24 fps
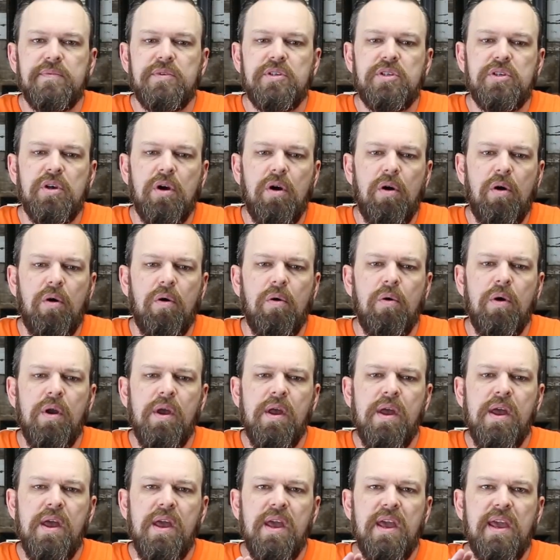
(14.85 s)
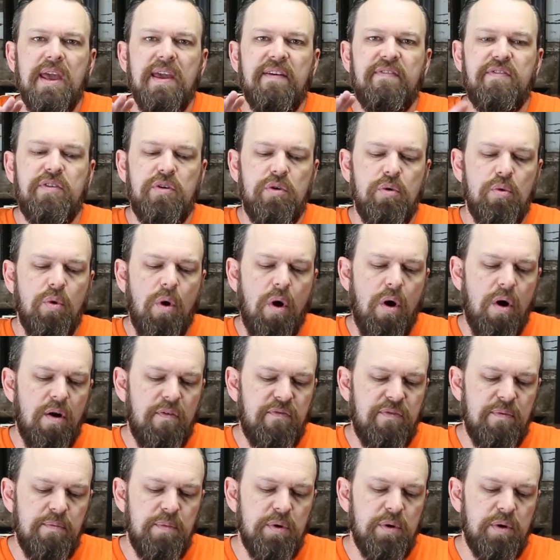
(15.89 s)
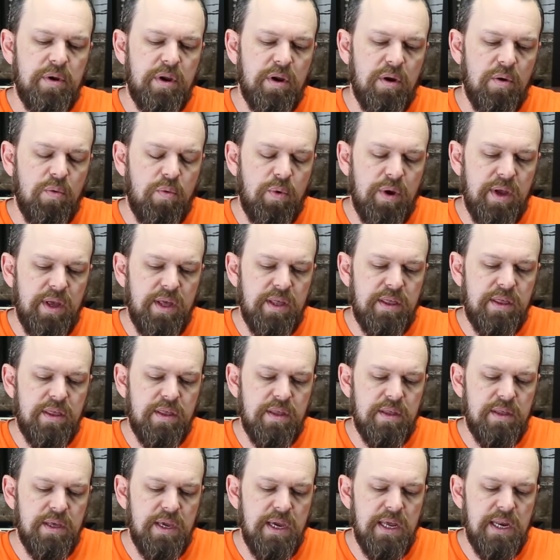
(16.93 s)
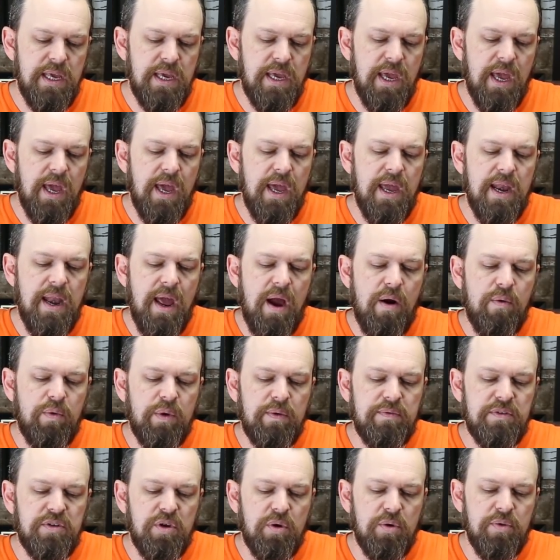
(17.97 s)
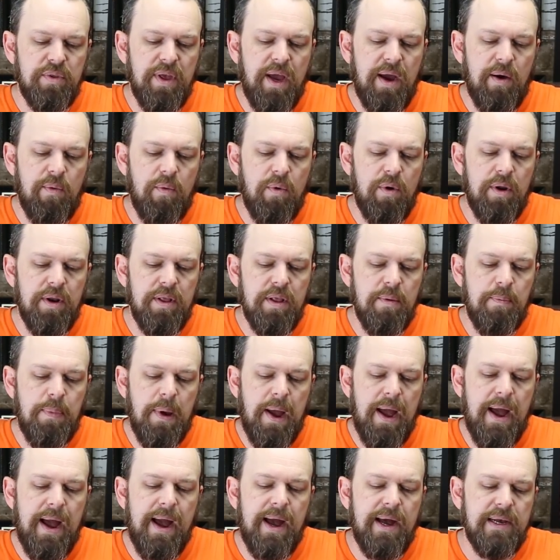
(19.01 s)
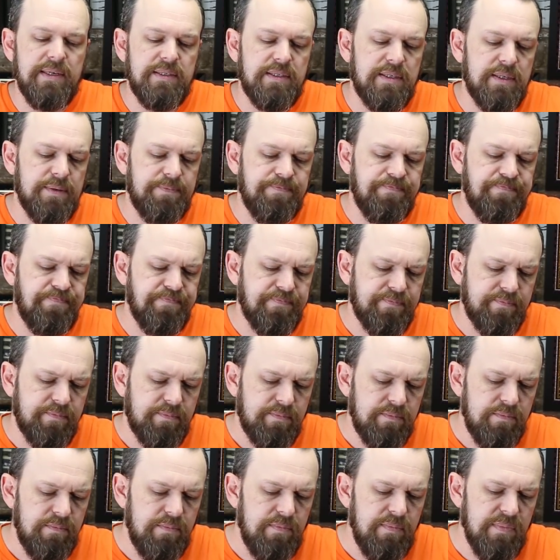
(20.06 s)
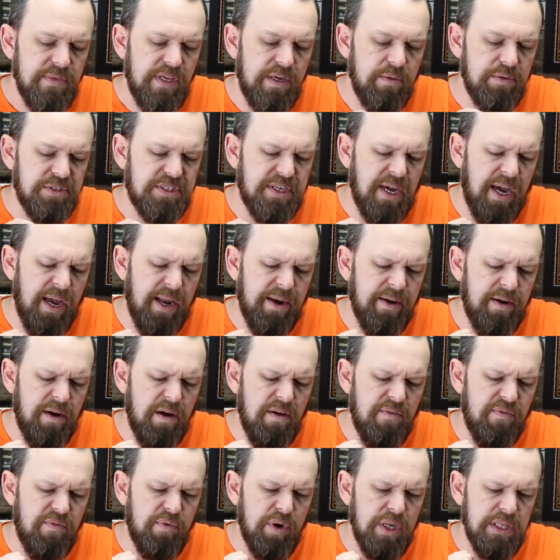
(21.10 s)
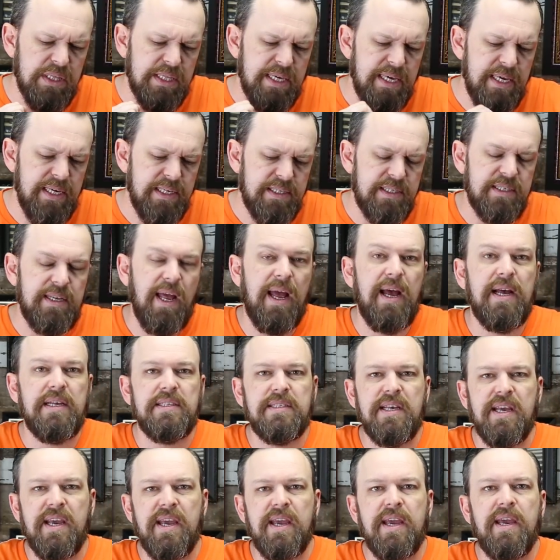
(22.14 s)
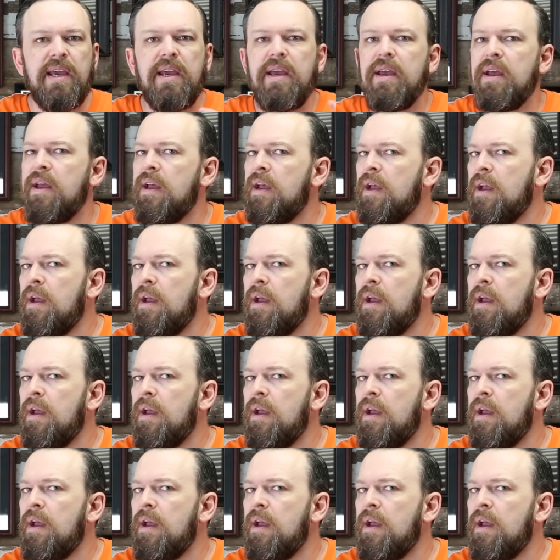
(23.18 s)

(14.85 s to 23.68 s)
So if you are familiar with the EDK and how we've sold that one in the past, it was kind of released as a